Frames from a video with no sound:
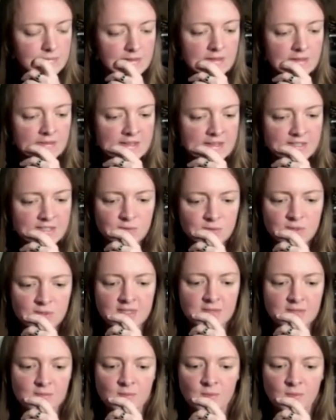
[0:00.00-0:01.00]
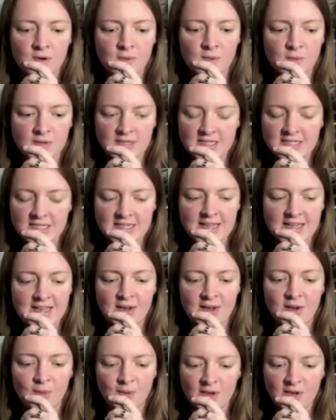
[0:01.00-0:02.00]
That's always what I want to say,
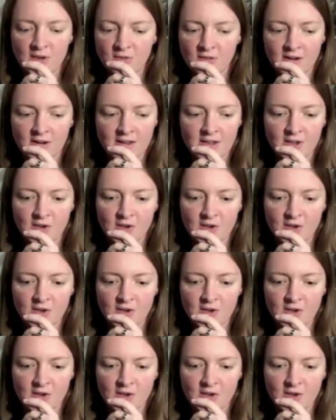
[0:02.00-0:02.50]
you know, when you're writing a